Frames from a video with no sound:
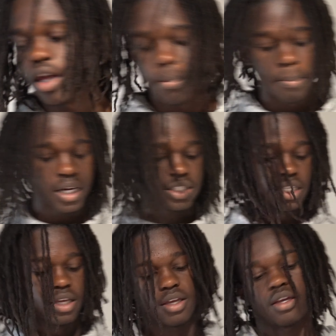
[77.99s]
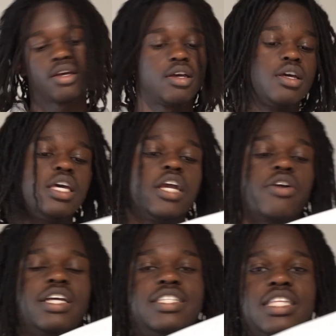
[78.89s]
But here
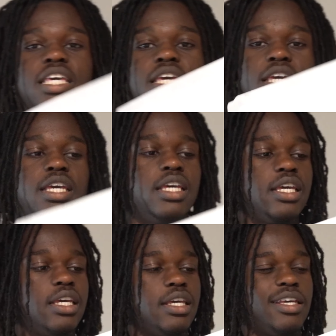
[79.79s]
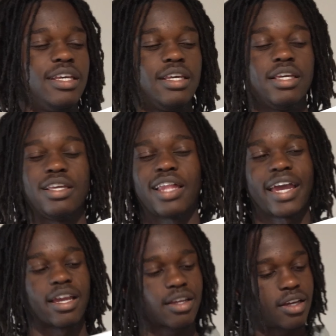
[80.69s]
is the,
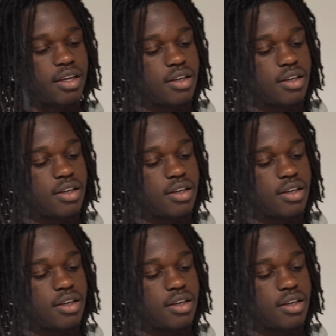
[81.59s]
like,